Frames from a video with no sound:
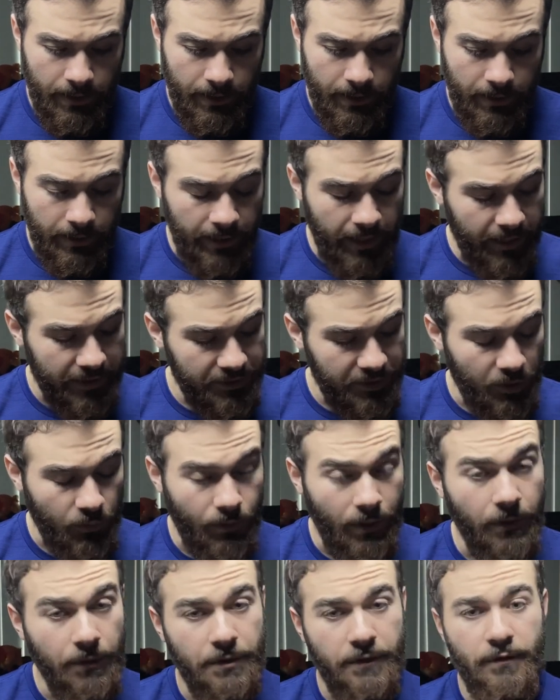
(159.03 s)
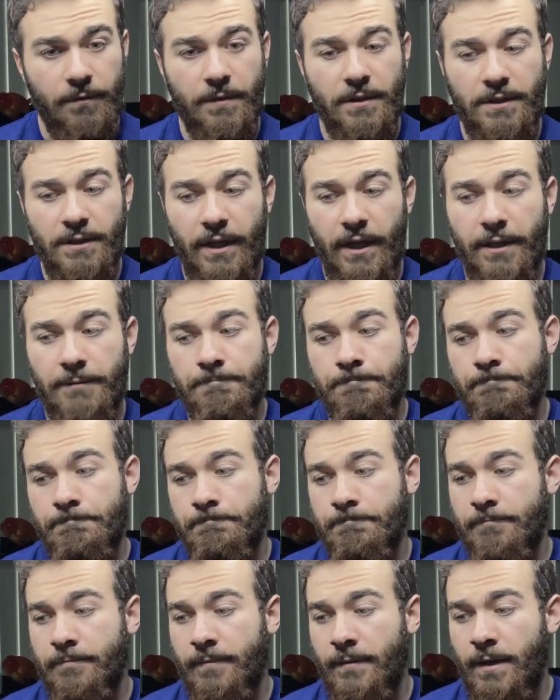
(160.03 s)
And he actually rose from the dead.
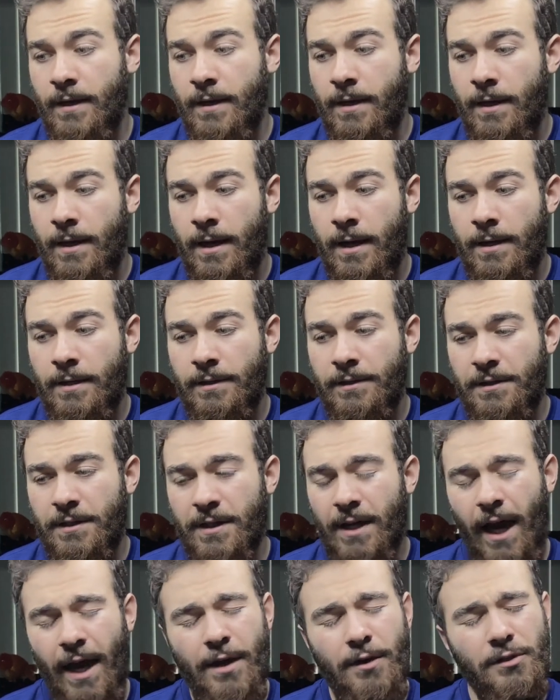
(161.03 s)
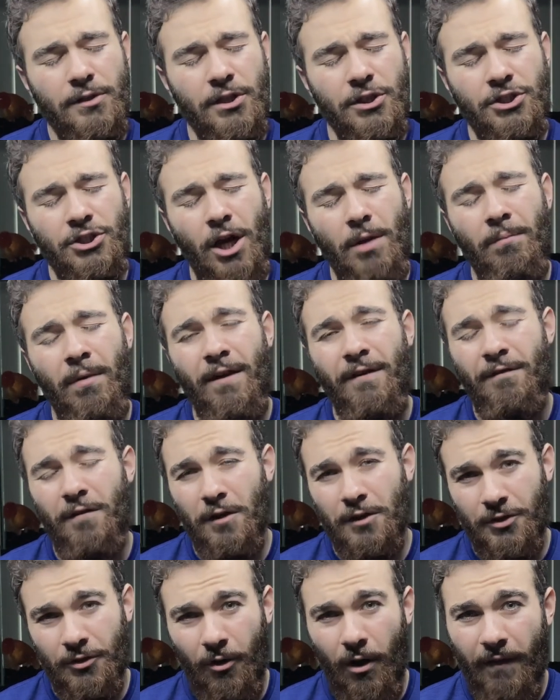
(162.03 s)
You see, I used to shut my
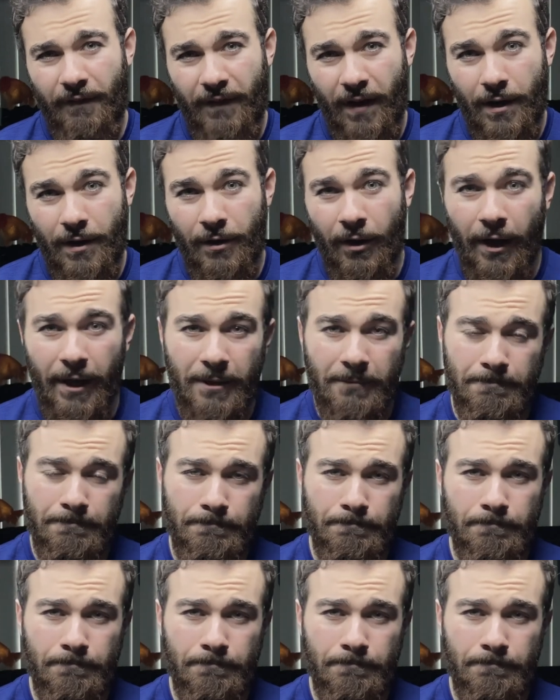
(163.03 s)
filter off at night.